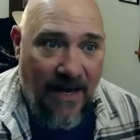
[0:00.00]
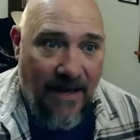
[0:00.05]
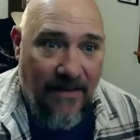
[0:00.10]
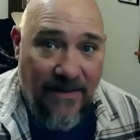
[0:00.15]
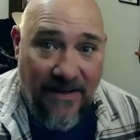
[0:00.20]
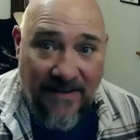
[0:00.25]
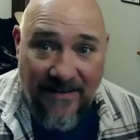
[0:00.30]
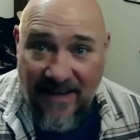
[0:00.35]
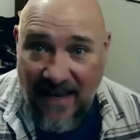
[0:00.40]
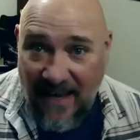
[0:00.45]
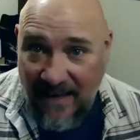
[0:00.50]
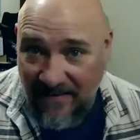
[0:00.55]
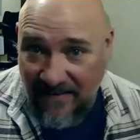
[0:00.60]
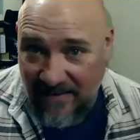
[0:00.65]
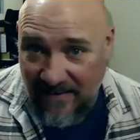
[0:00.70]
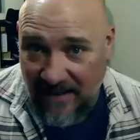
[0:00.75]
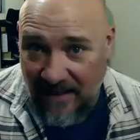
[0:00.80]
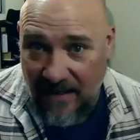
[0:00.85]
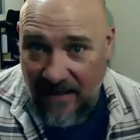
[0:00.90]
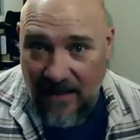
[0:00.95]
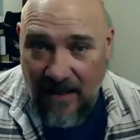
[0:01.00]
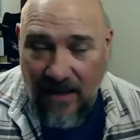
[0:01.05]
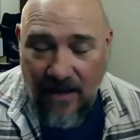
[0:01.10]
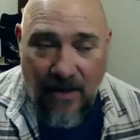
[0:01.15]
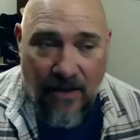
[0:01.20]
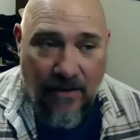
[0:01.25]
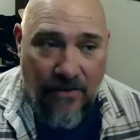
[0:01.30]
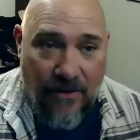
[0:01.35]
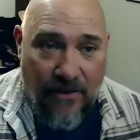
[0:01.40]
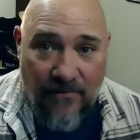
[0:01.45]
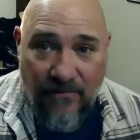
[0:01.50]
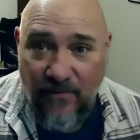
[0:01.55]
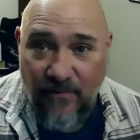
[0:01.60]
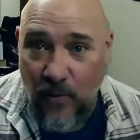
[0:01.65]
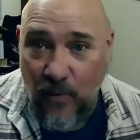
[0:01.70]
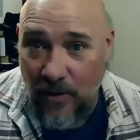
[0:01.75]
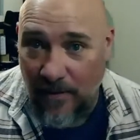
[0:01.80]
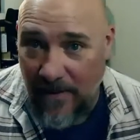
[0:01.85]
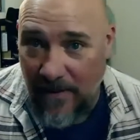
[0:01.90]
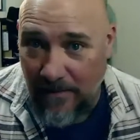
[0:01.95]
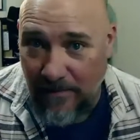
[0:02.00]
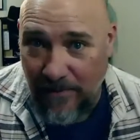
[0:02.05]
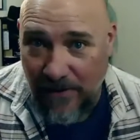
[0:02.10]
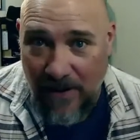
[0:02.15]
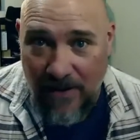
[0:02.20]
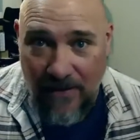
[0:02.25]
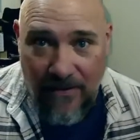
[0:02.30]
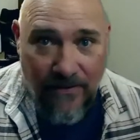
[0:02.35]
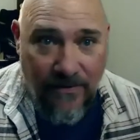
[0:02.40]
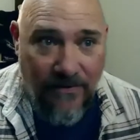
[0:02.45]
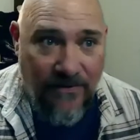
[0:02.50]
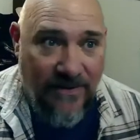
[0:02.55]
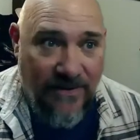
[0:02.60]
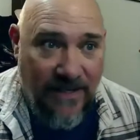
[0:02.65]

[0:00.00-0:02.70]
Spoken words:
the testing, the form uploads,